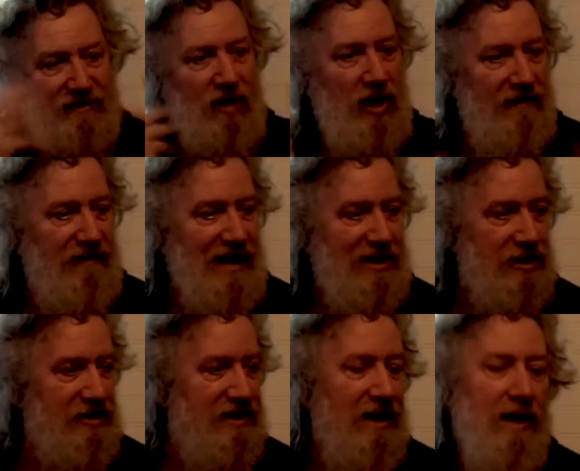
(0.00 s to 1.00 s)
all the
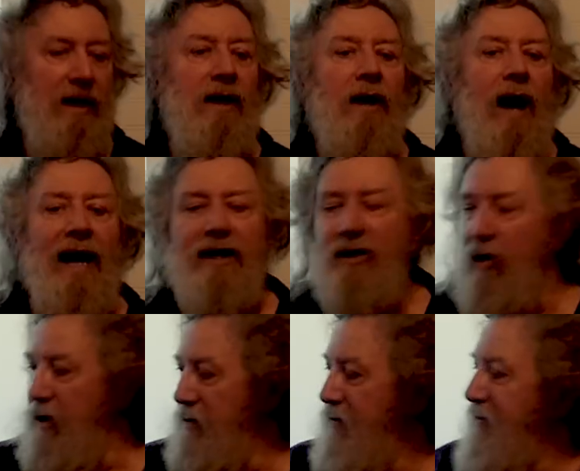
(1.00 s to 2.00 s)
features. I could
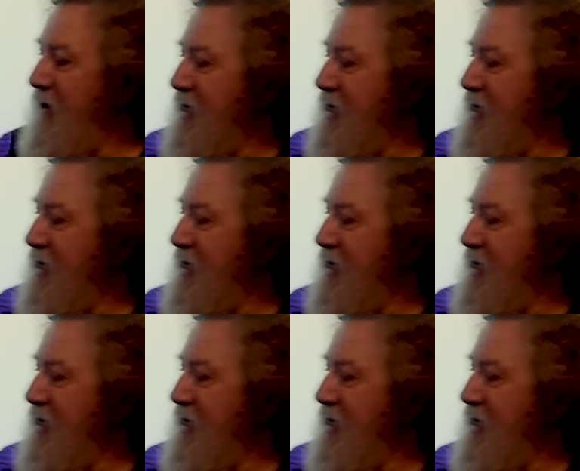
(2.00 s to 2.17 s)
go, thank